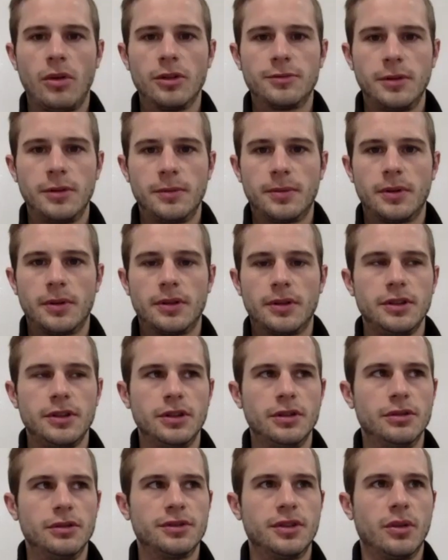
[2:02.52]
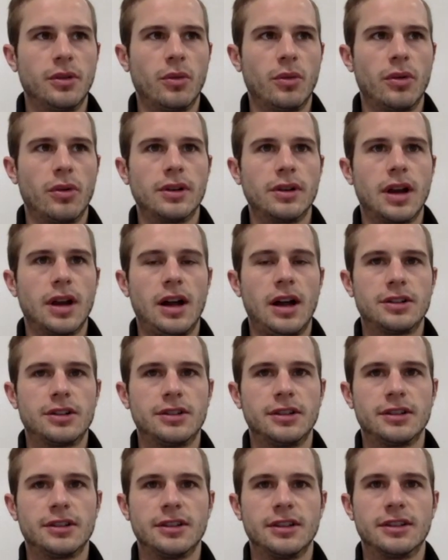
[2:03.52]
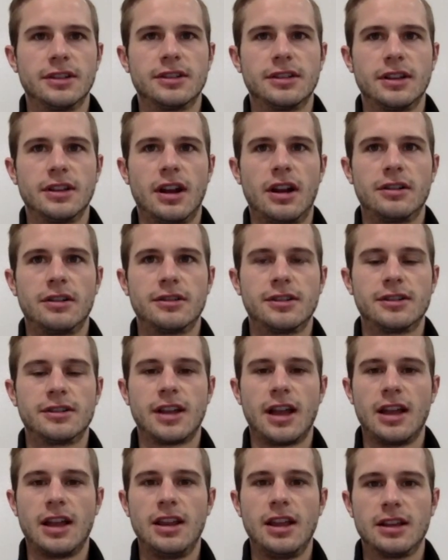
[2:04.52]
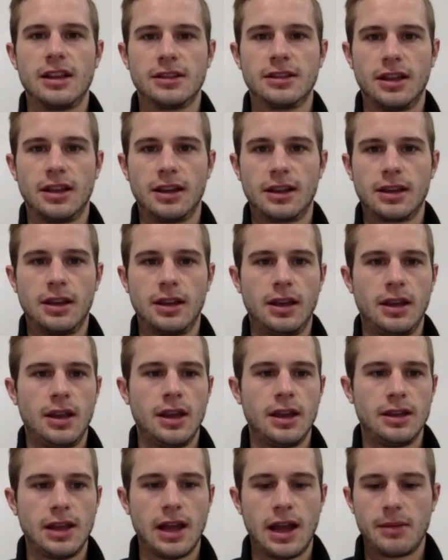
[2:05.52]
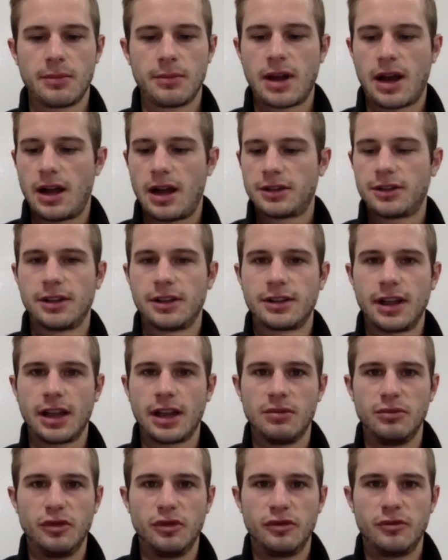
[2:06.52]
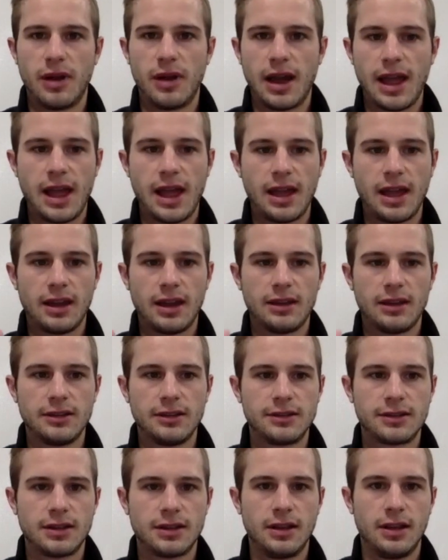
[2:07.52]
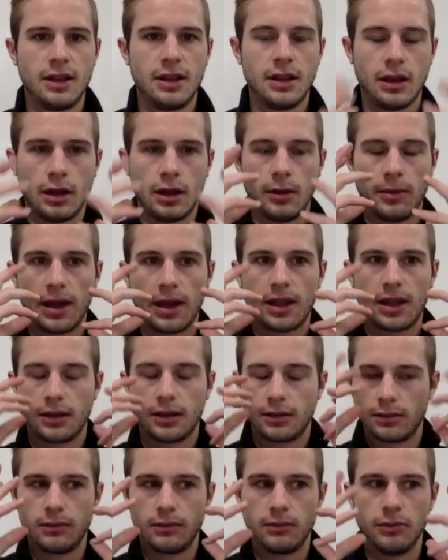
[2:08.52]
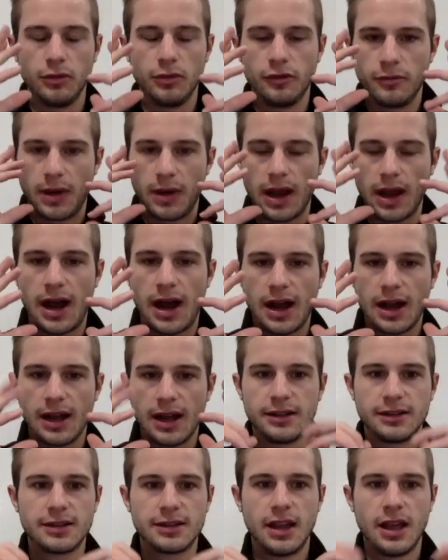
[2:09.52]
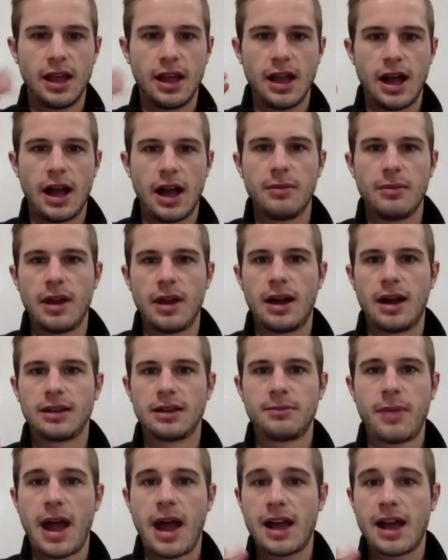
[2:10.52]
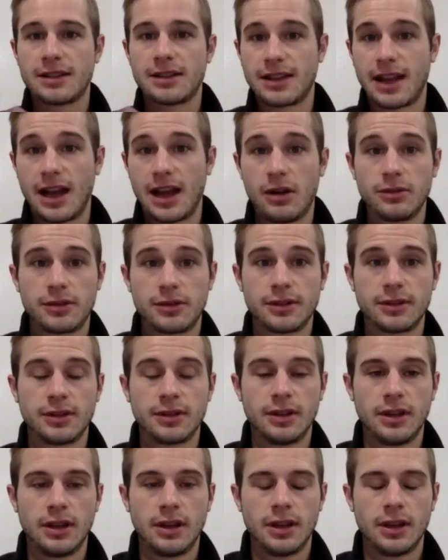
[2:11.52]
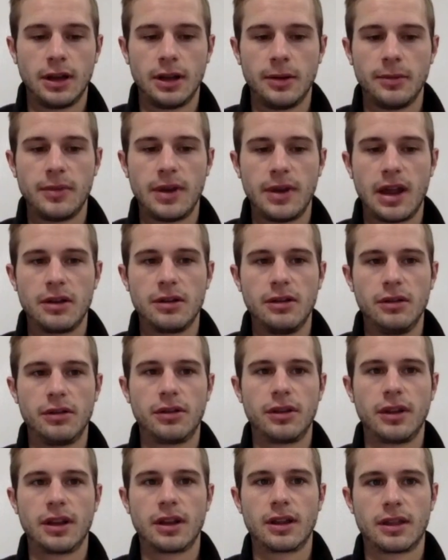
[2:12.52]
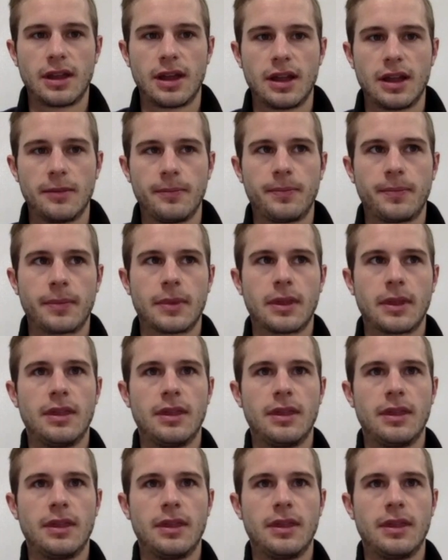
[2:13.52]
most people use the word consciousness in our society as like, yeah, I'm conscious, I can move my hands, I can move my eyes, I'm not passed out. Now, do you think that